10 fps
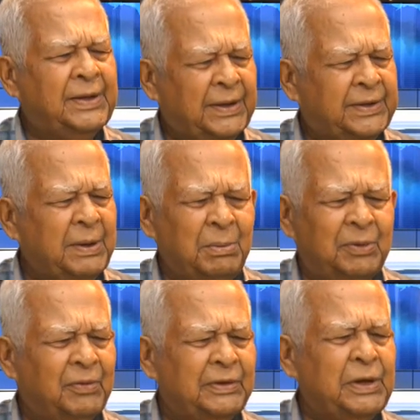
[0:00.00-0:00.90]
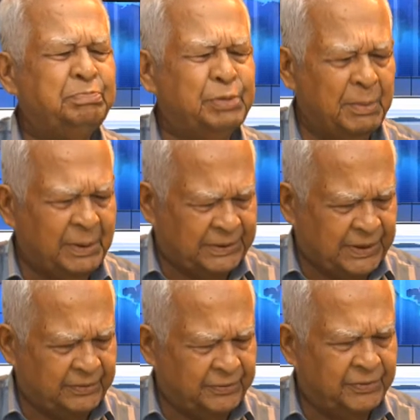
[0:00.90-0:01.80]
system was very
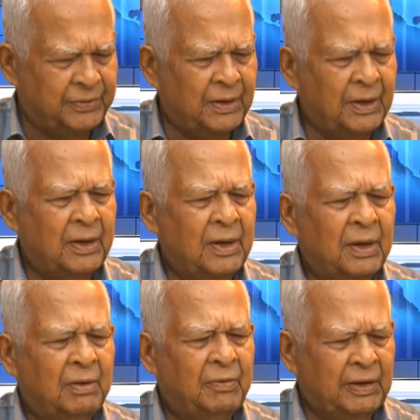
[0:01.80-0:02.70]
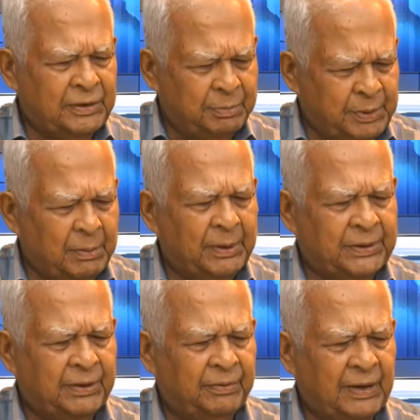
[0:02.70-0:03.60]
primitive,
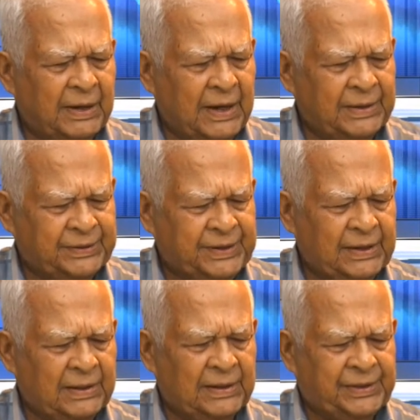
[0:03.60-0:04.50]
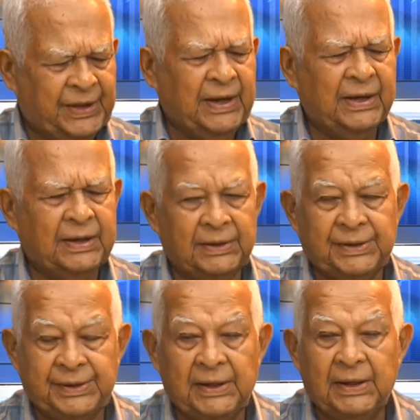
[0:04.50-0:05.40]
and I still think it
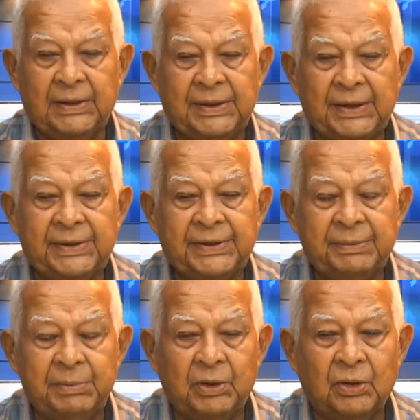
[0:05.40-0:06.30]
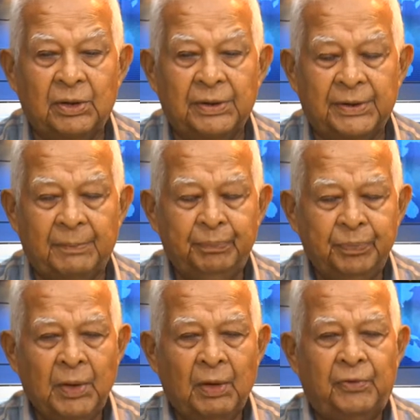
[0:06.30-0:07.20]
still exists, because
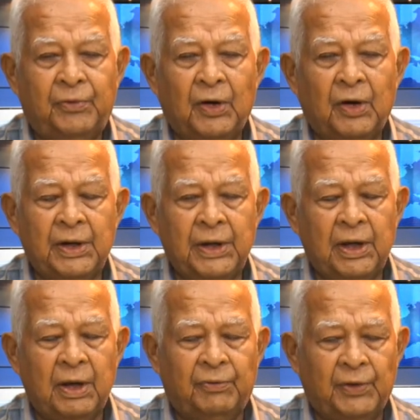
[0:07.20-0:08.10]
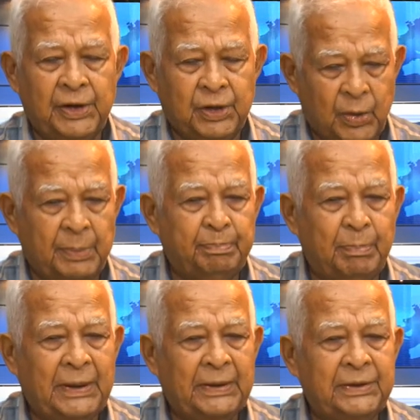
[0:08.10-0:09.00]
for
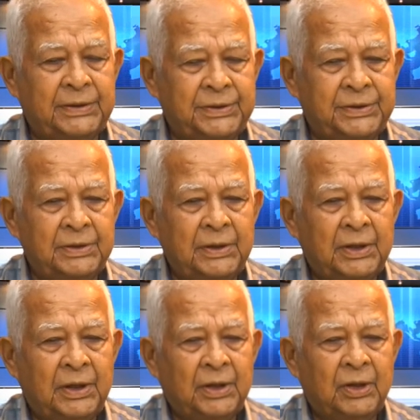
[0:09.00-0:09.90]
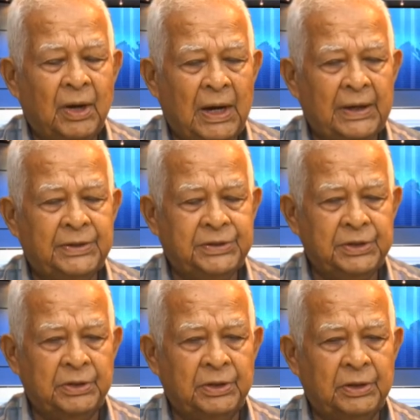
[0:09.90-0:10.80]
equipment, you had
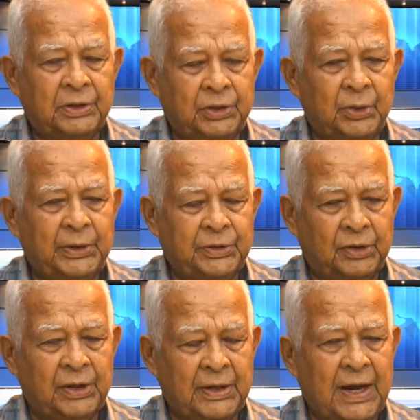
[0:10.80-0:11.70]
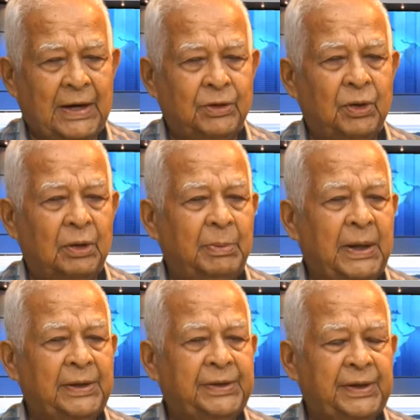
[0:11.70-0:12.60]
to do it on an annual
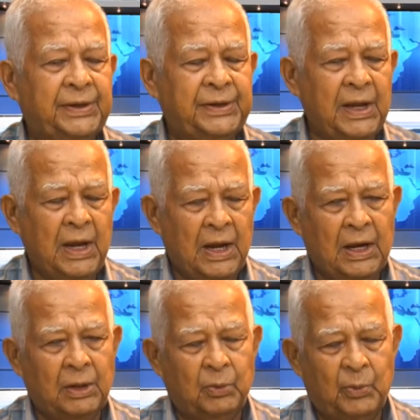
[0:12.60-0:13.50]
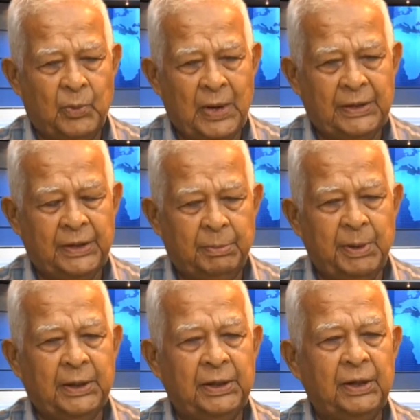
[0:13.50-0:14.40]
basis, and when at the
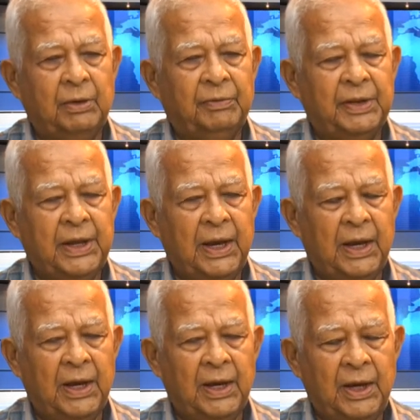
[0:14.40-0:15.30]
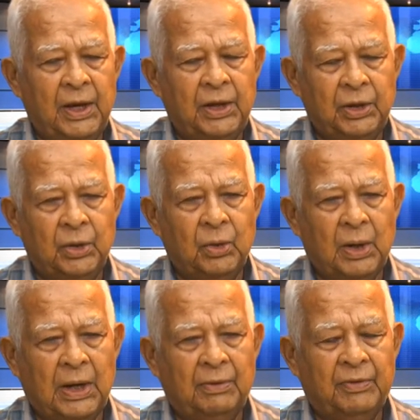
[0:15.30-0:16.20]
beginning of the year you
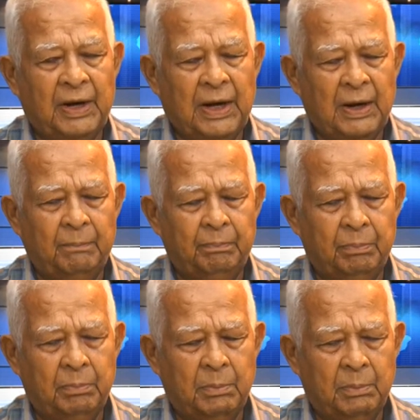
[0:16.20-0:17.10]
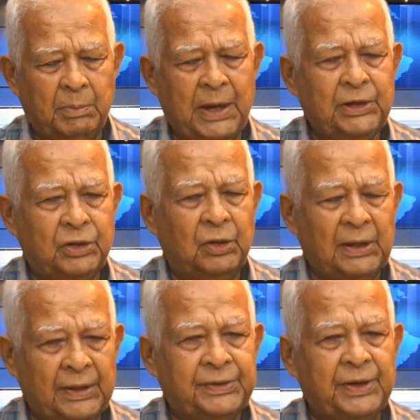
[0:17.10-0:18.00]
have made your
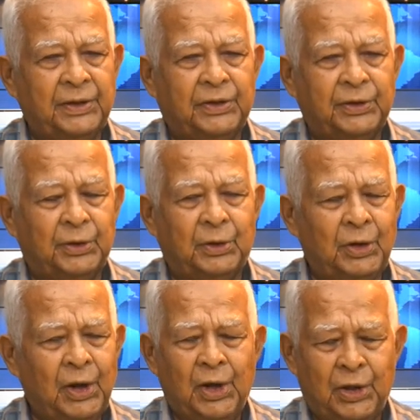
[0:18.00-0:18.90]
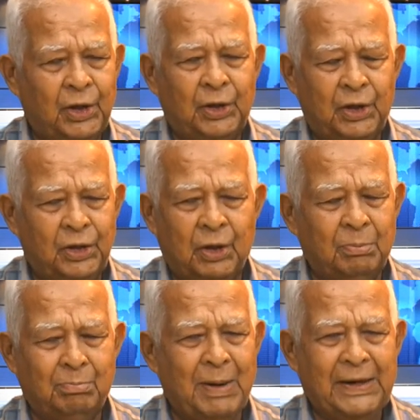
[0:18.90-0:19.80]
list, and so you
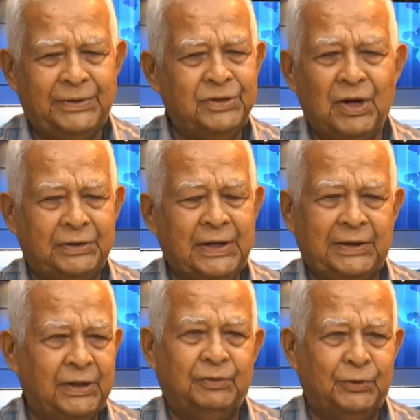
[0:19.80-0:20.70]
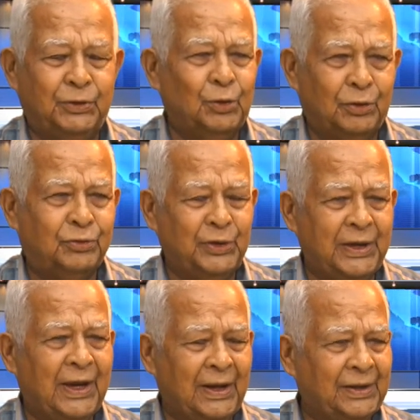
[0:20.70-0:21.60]
might not get it for 2 or 3
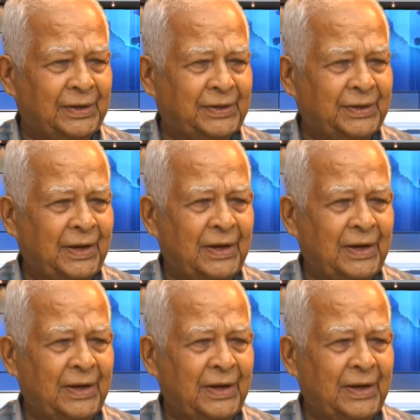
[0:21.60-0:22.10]
years.